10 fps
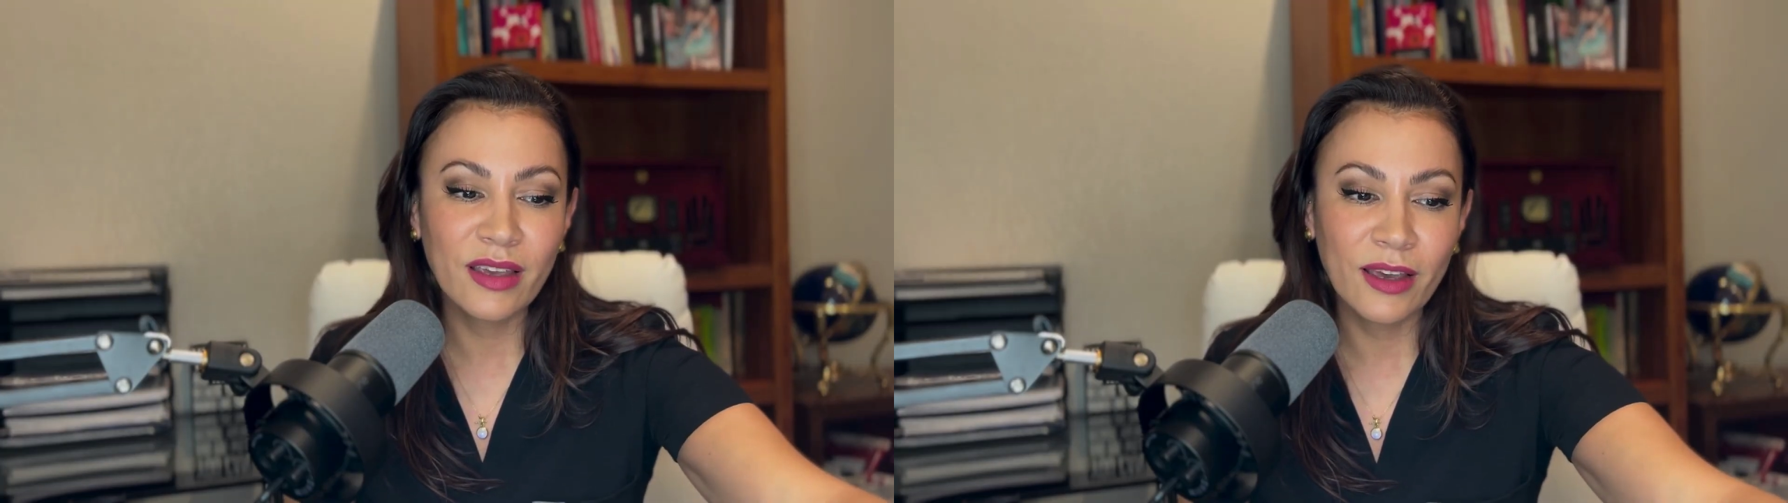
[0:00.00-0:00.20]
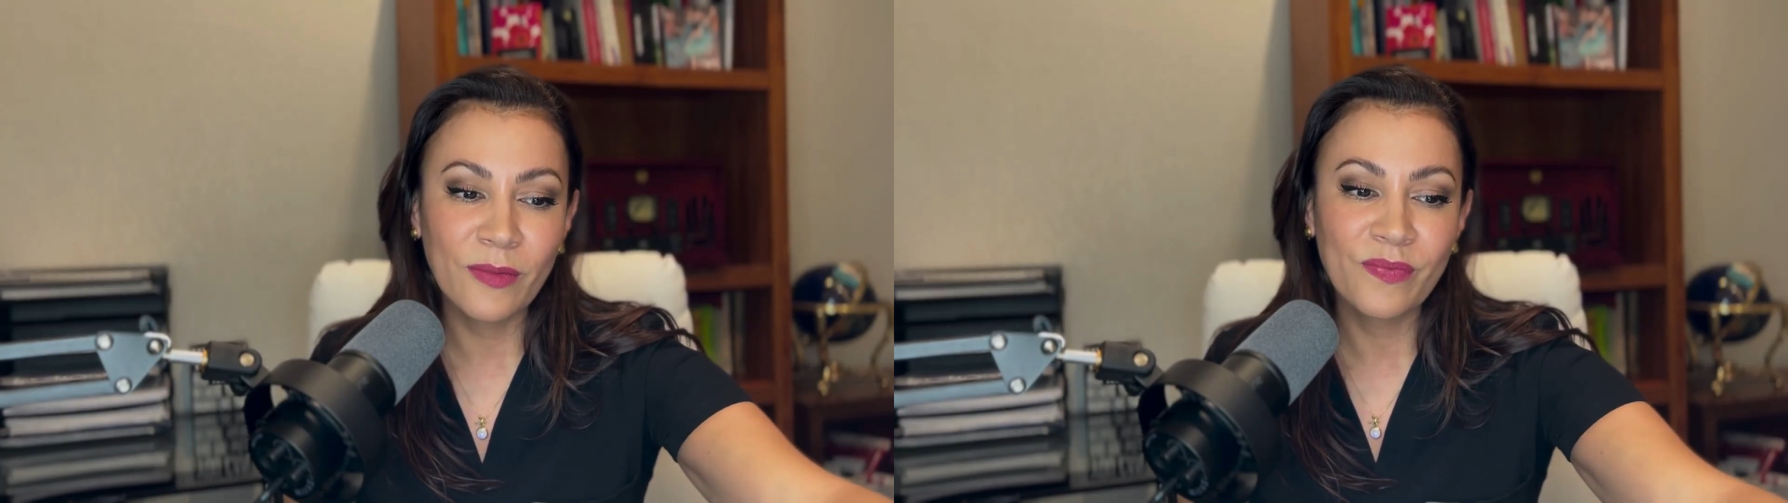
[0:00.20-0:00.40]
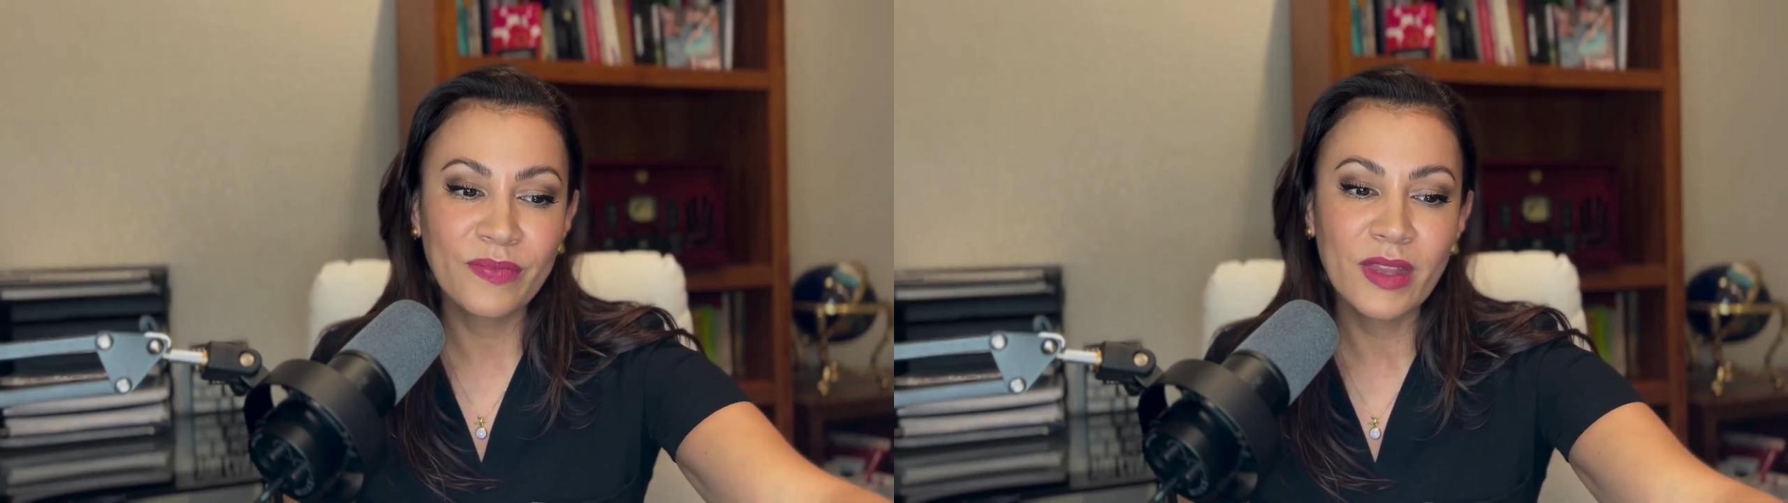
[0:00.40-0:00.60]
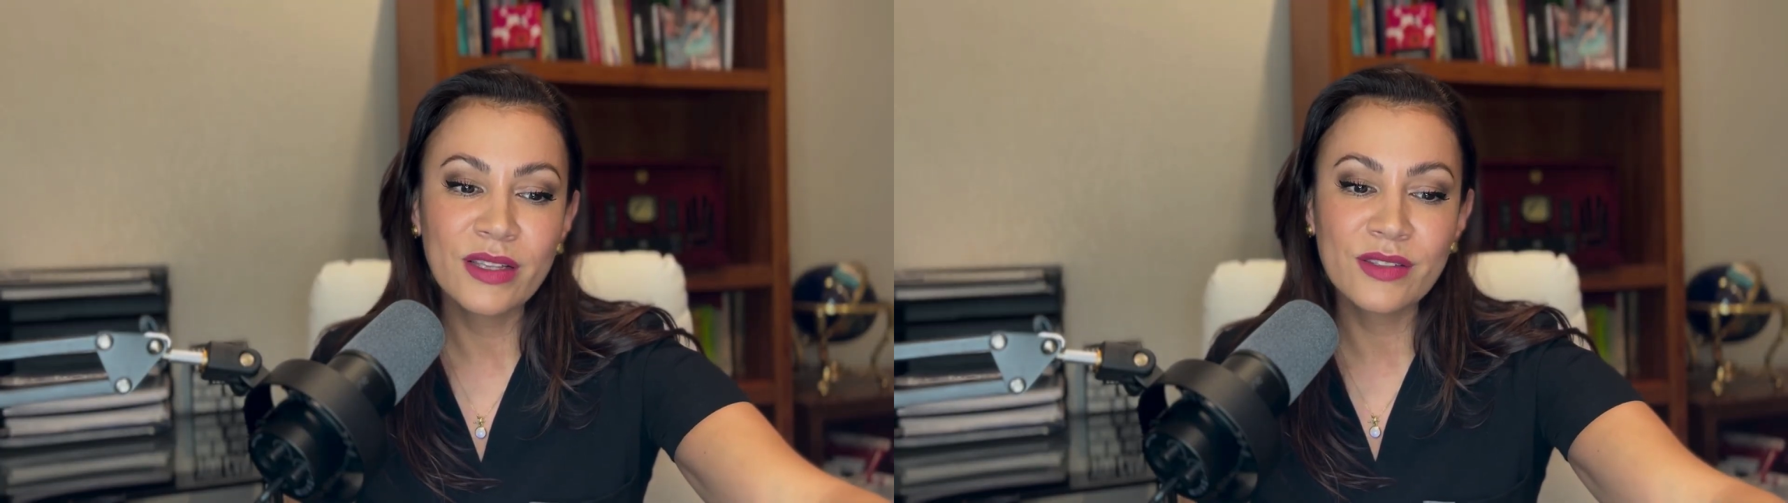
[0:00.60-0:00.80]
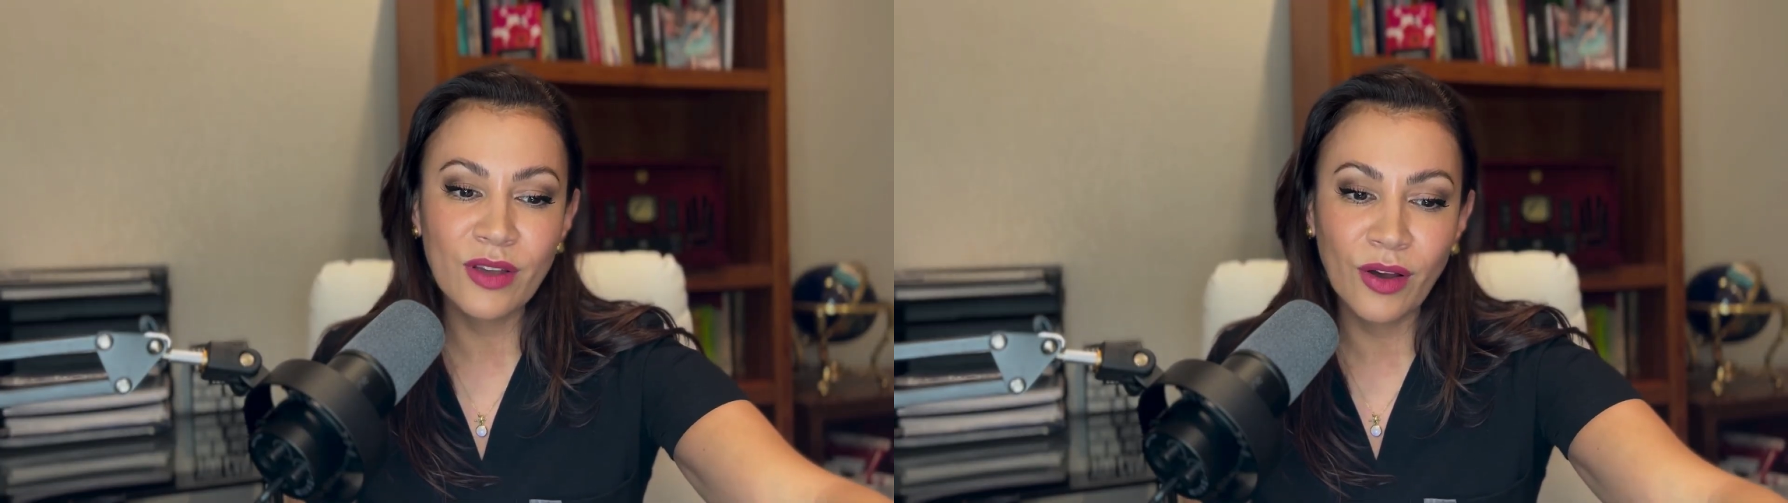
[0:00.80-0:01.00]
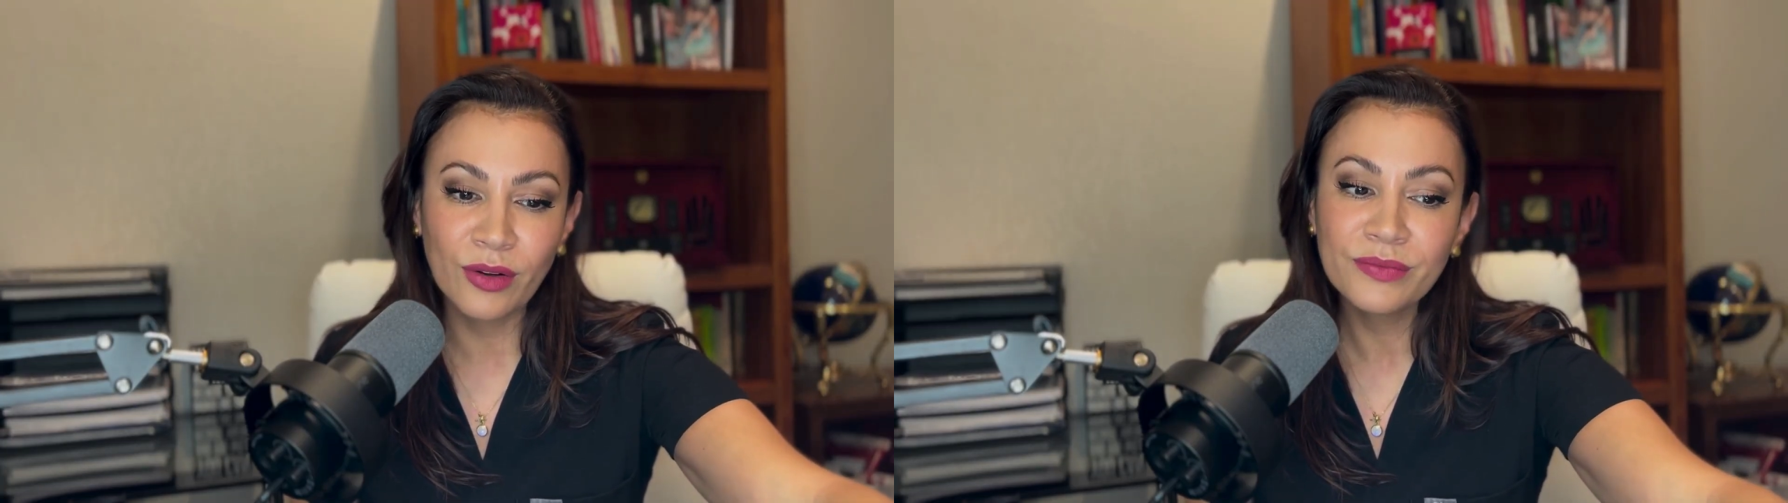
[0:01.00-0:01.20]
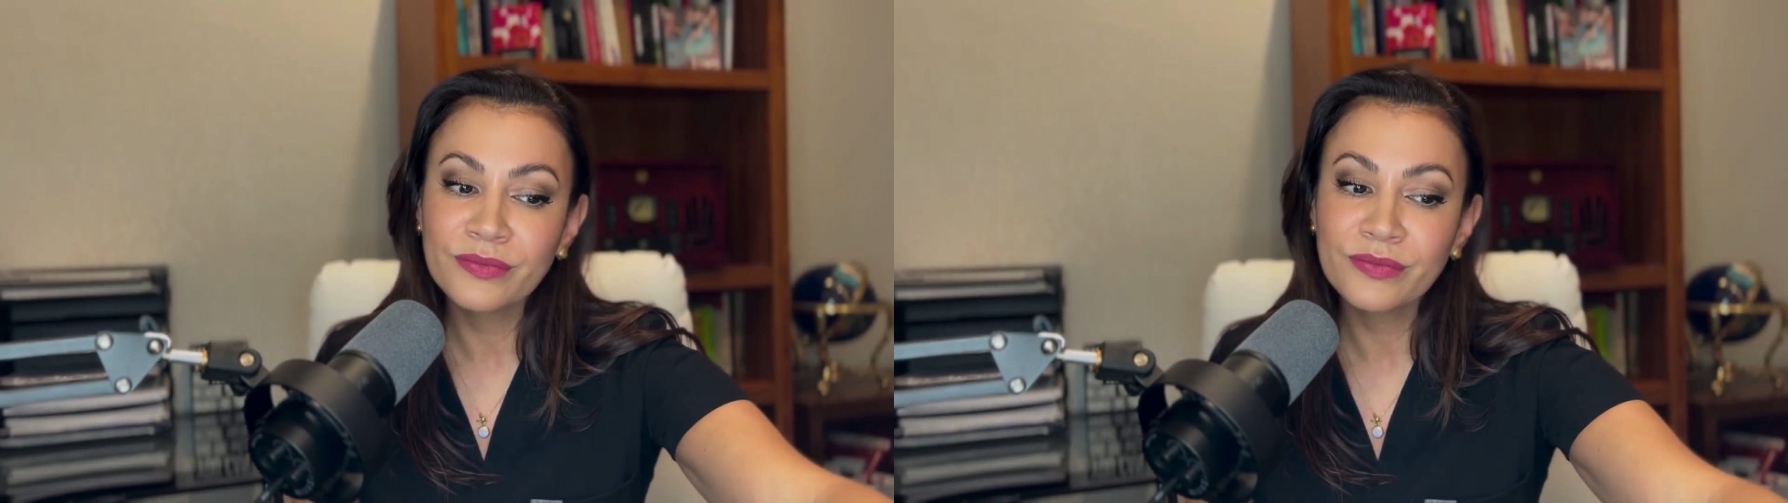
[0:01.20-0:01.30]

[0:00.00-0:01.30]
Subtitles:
it. So